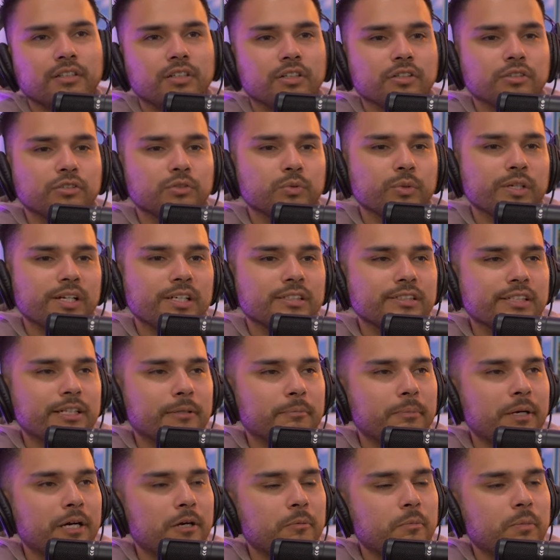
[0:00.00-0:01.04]
Girls wise,
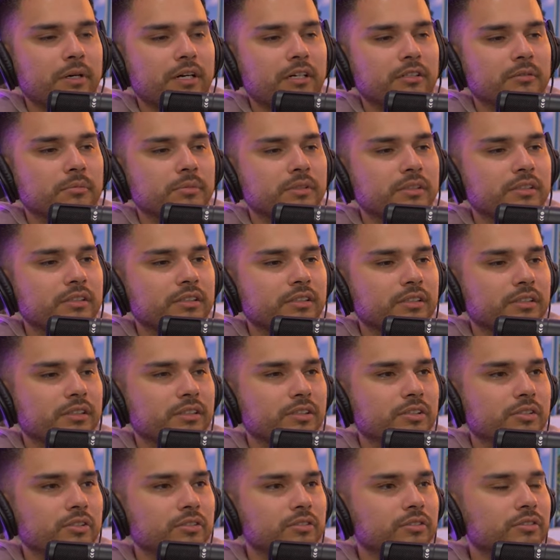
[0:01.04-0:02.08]
like Paopao, but then
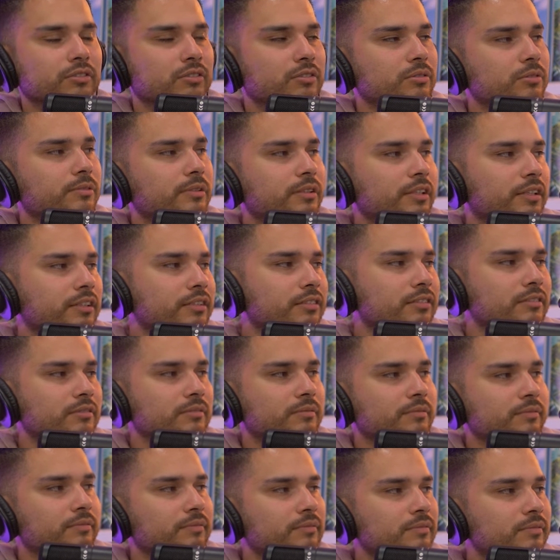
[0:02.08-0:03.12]
she's also doing like
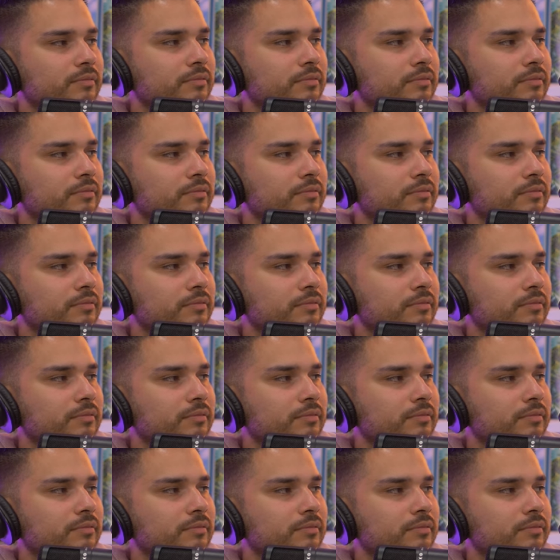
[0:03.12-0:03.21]
some.